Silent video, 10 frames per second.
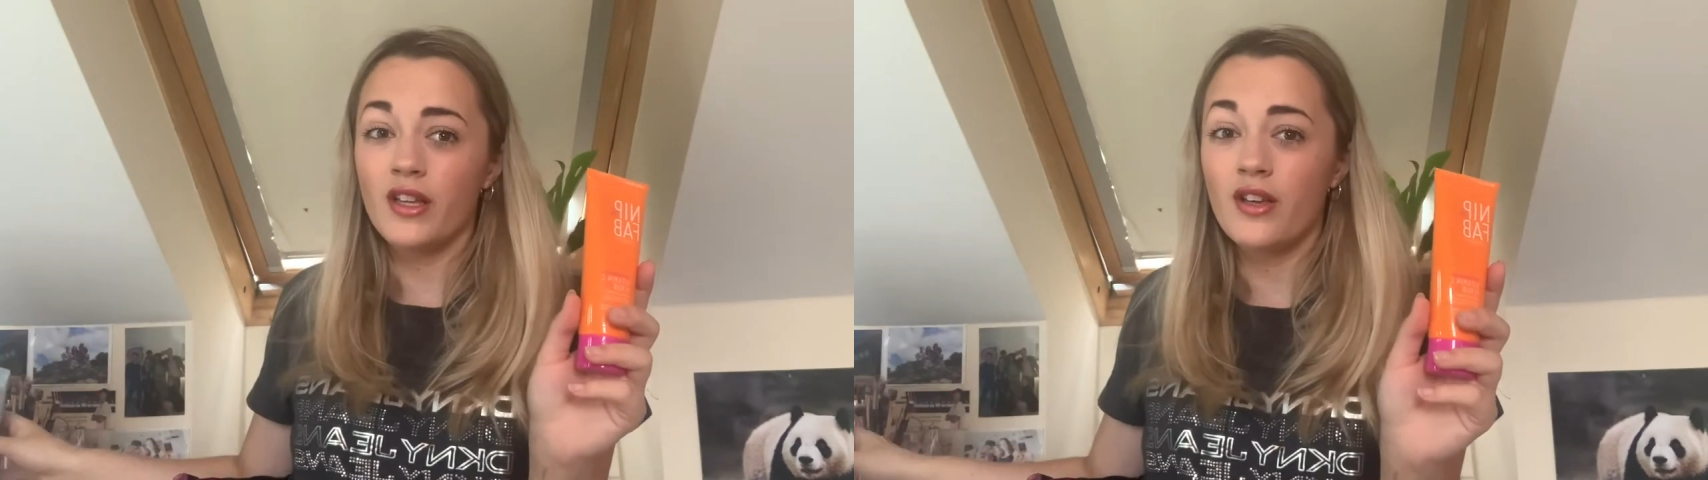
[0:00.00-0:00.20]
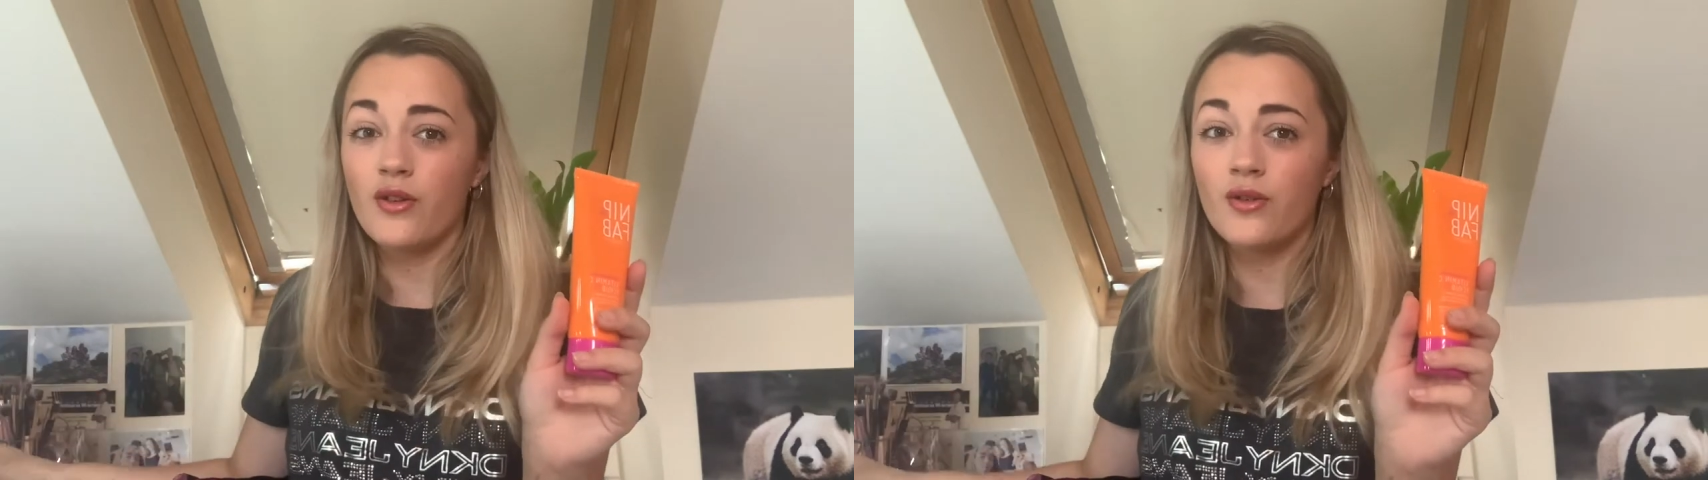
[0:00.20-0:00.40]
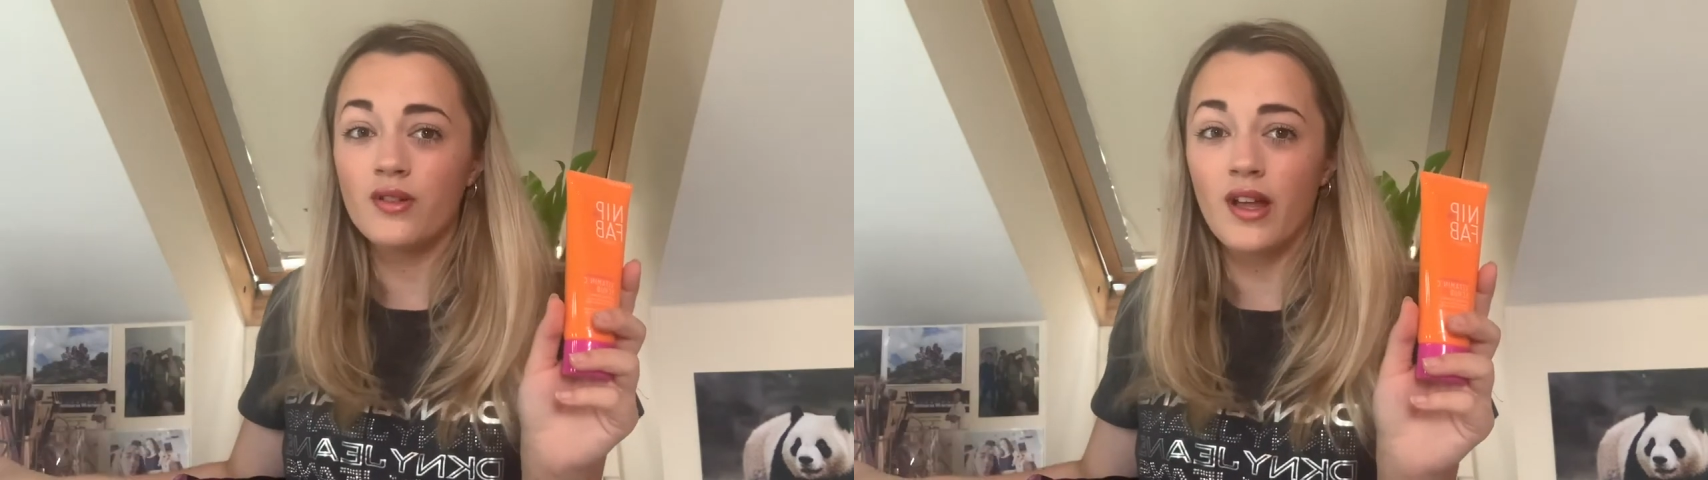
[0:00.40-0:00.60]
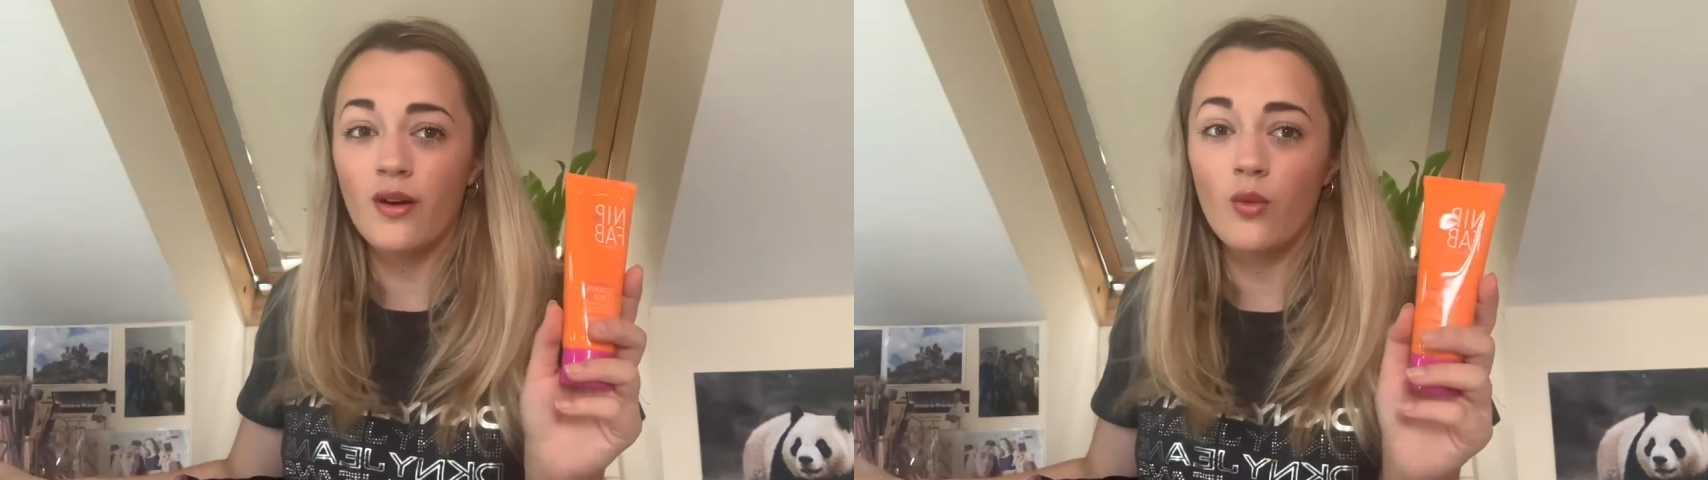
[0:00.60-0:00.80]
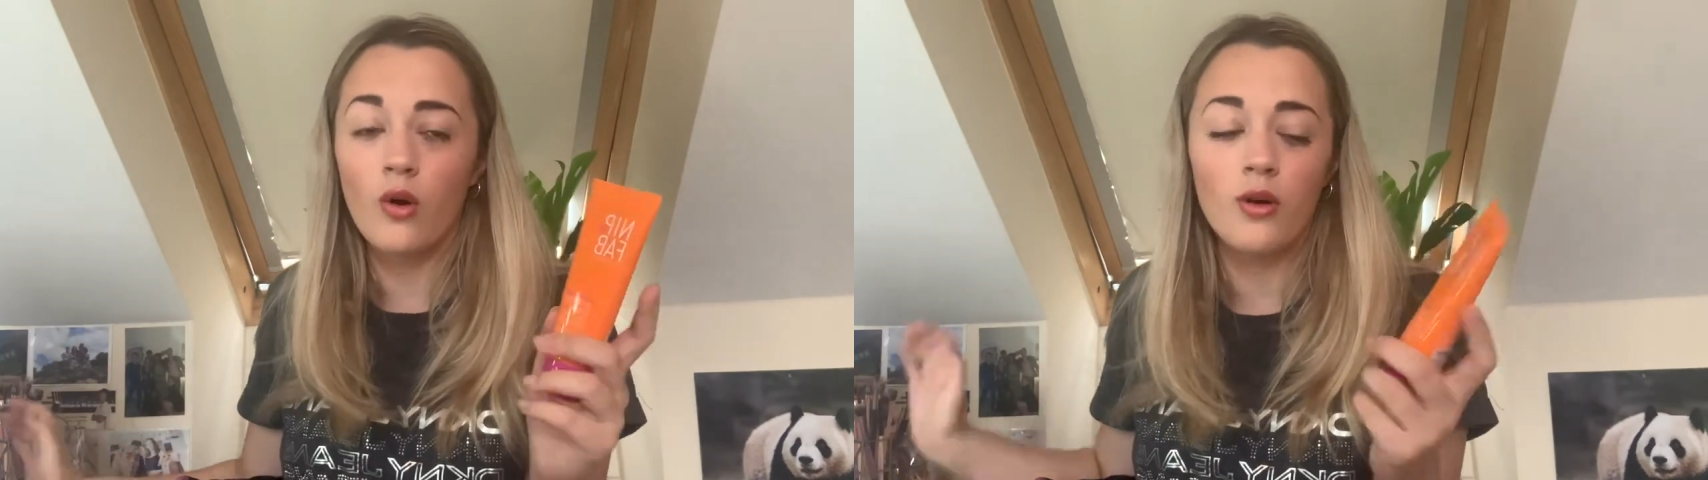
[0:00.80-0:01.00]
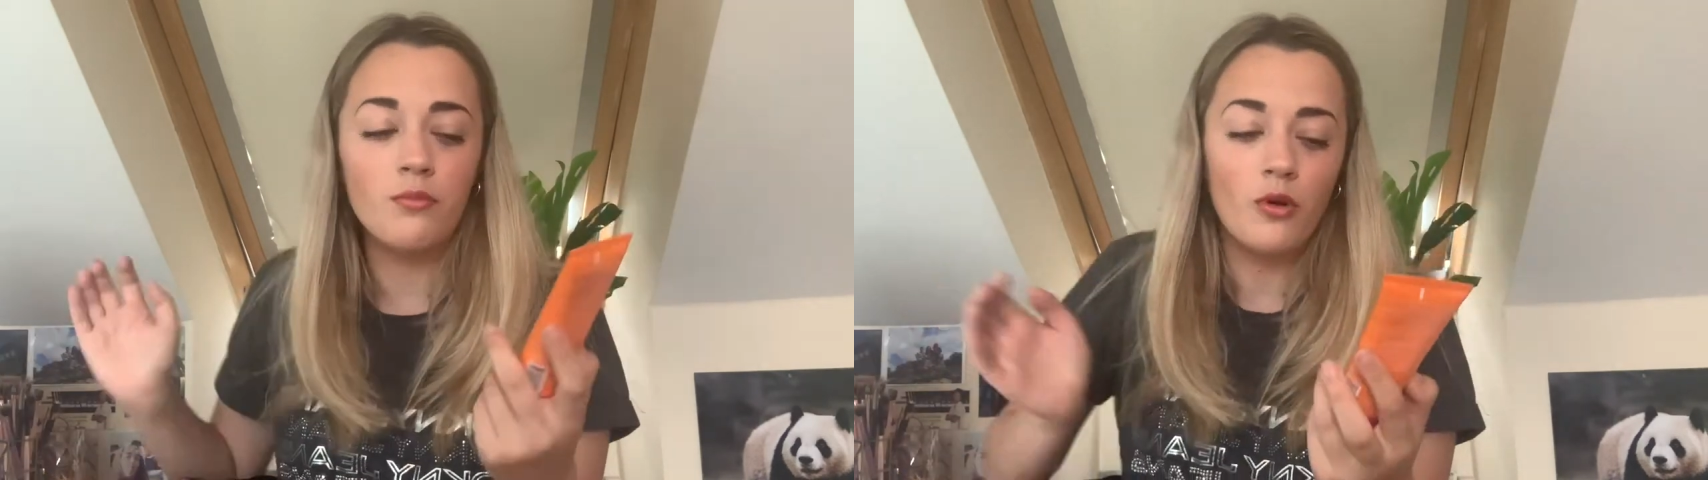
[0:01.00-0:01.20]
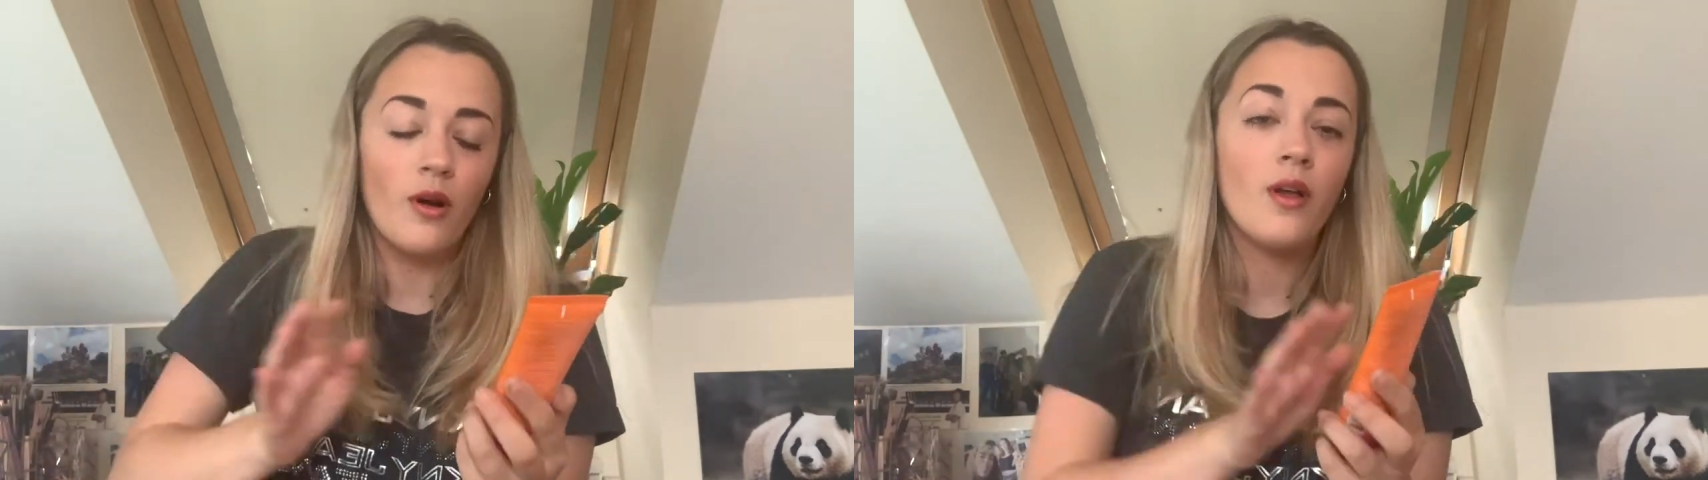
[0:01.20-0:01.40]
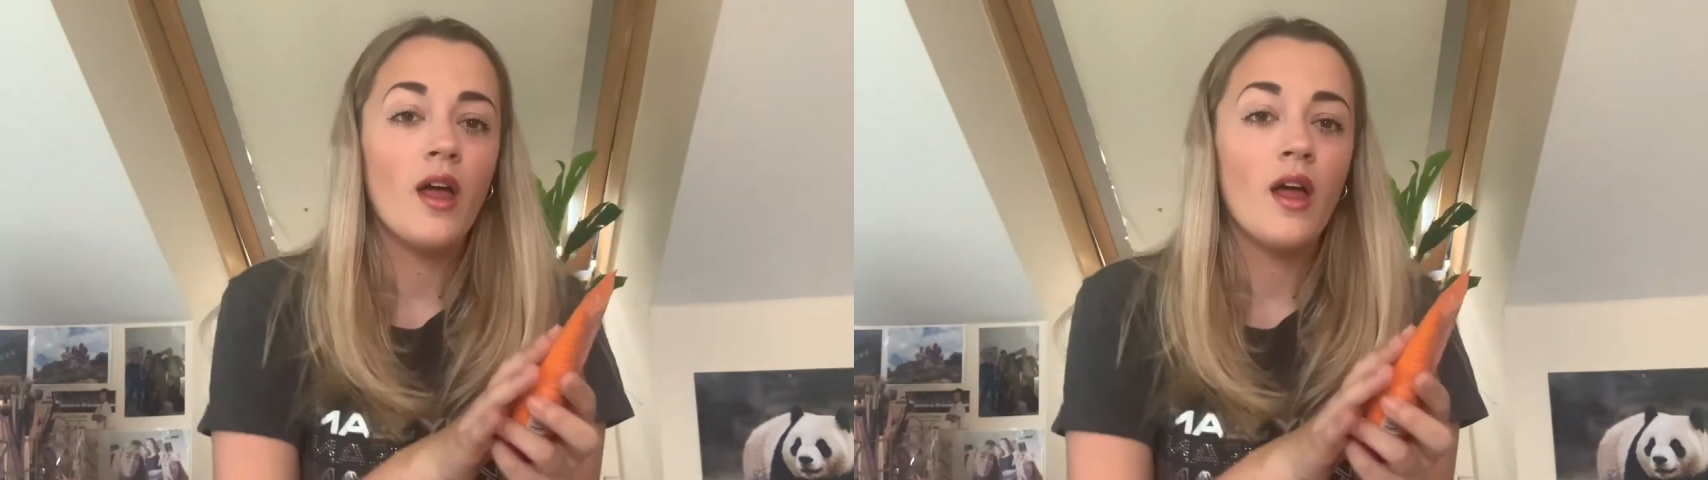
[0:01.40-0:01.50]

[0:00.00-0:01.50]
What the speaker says: use that one, but